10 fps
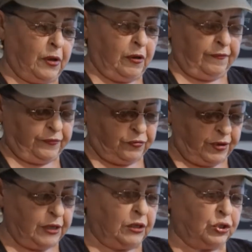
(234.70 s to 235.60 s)
of
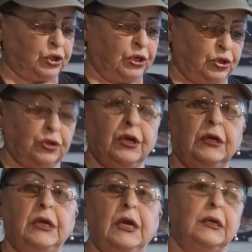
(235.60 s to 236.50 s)
grated ginger.
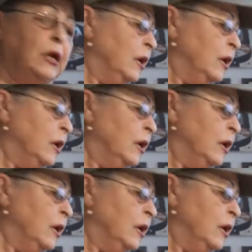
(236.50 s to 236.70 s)
Again,